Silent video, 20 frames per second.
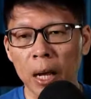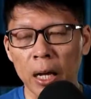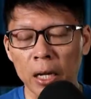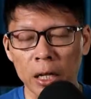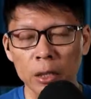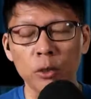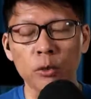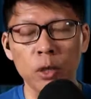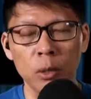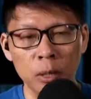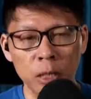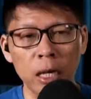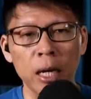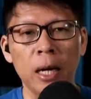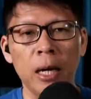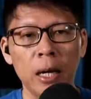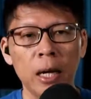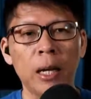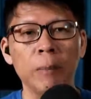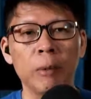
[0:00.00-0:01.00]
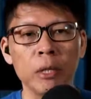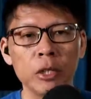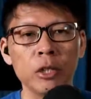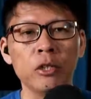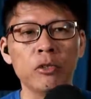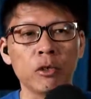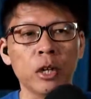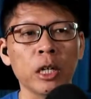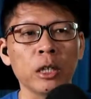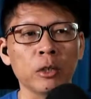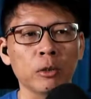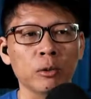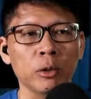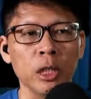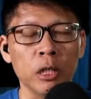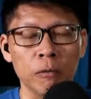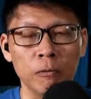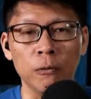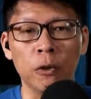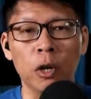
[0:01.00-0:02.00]
told him, yeah, I'm actually trying to
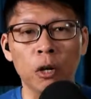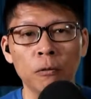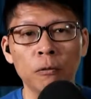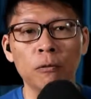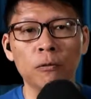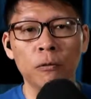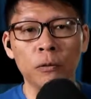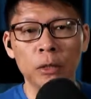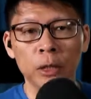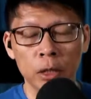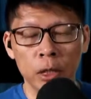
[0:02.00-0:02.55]
evolve